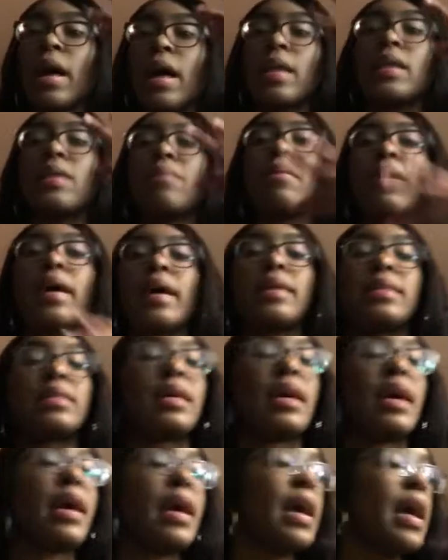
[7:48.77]
hand in my
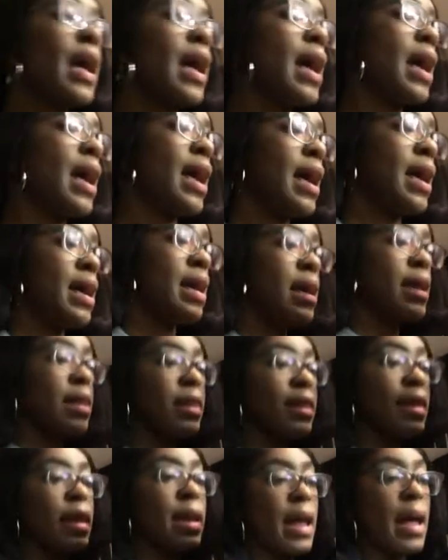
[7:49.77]
essay,
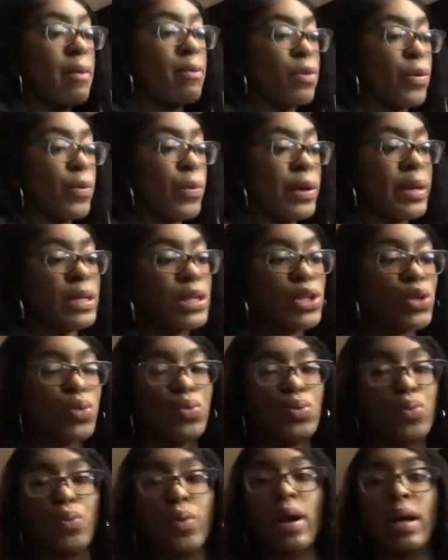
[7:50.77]
and then I'm going
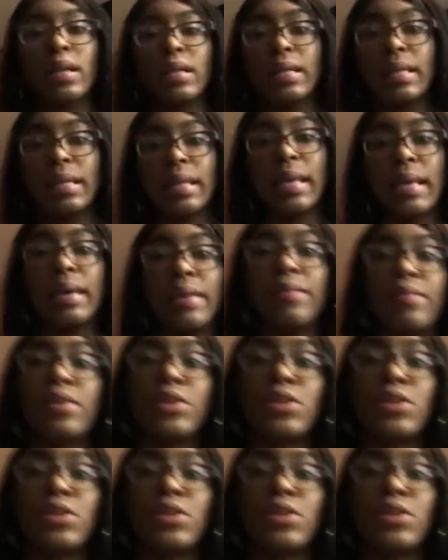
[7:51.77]
to leave.